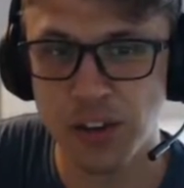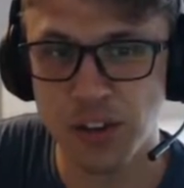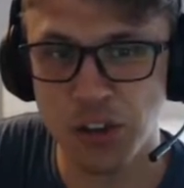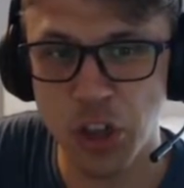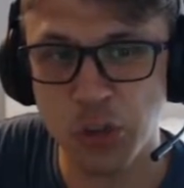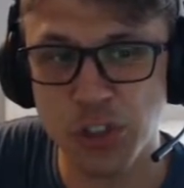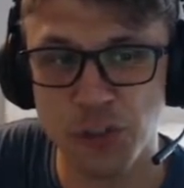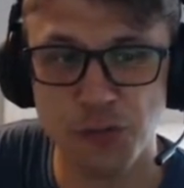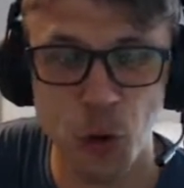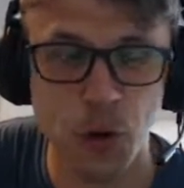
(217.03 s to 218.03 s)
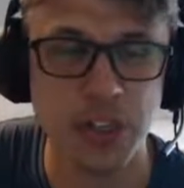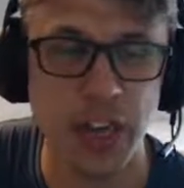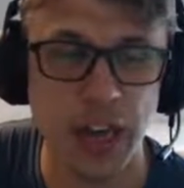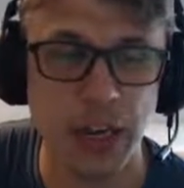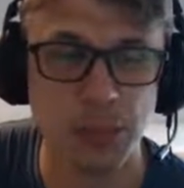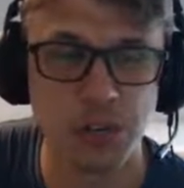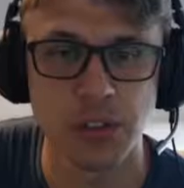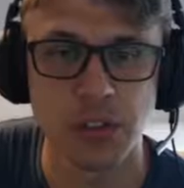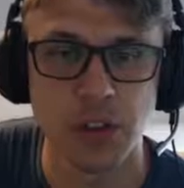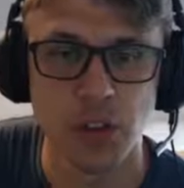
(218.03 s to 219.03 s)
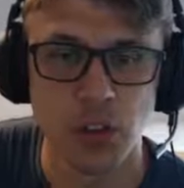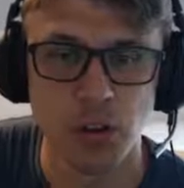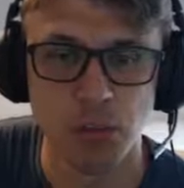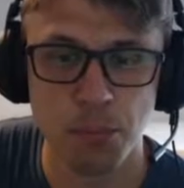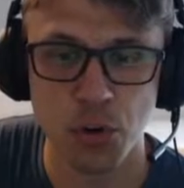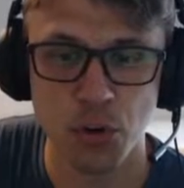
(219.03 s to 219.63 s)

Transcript: close to 4 times per